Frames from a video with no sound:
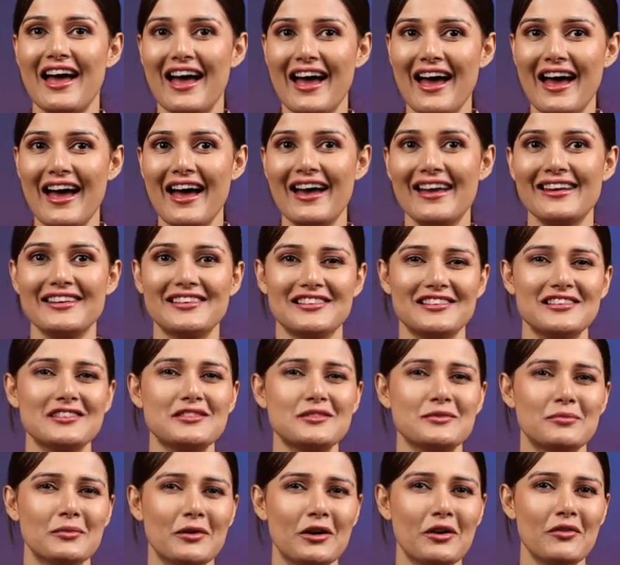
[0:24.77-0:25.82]
and
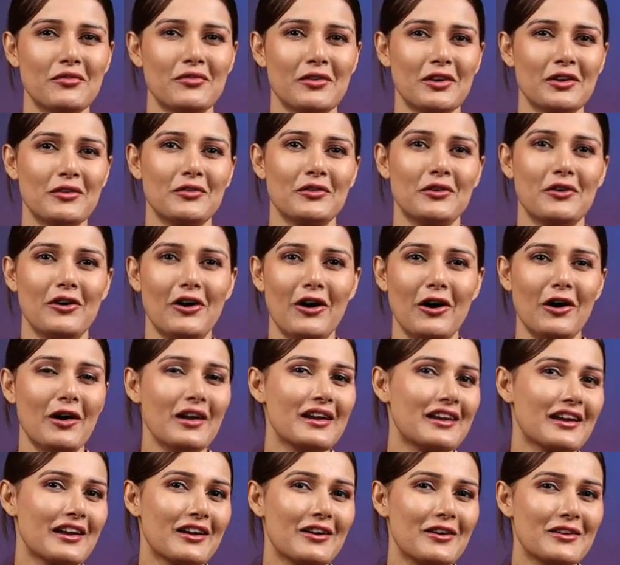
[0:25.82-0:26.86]
is perfect for
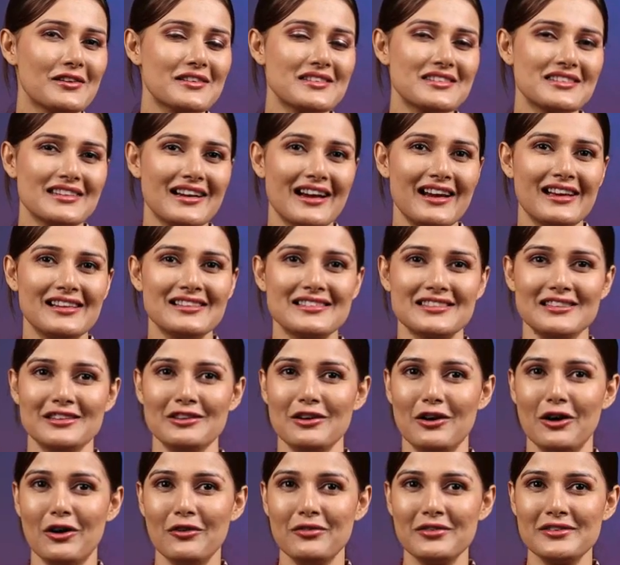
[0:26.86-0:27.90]
all decor styles
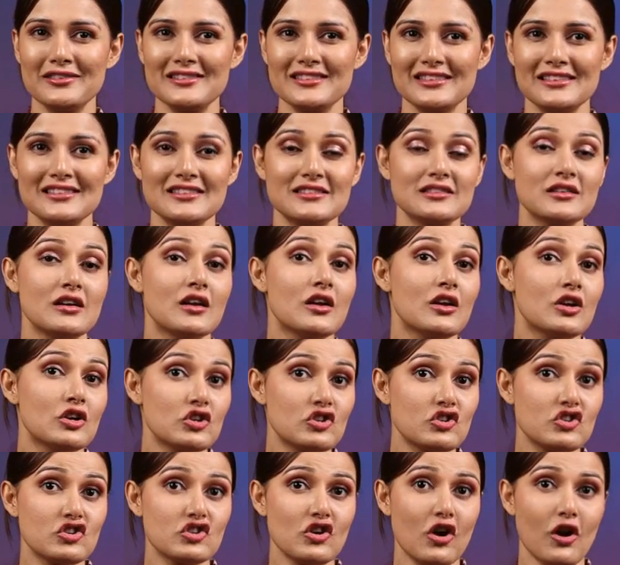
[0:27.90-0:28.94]
in offices,
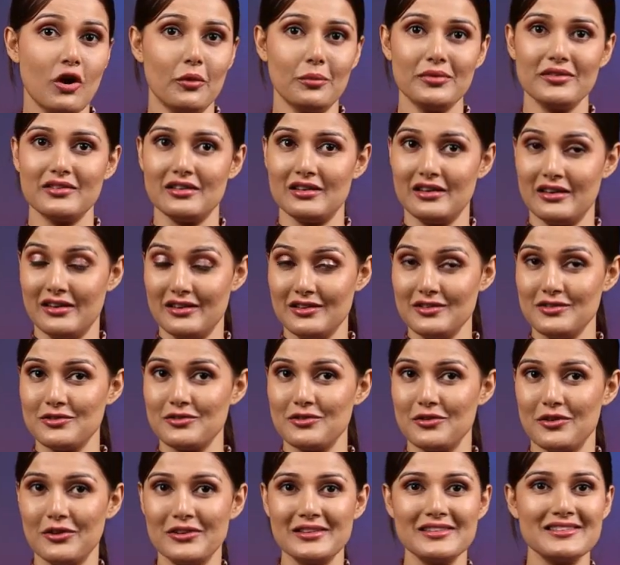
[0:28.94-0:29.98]
shops,
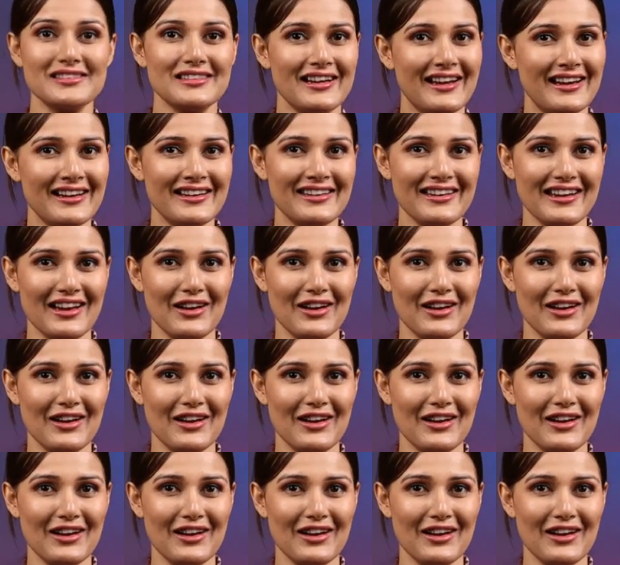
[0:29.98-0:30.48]
restaurants and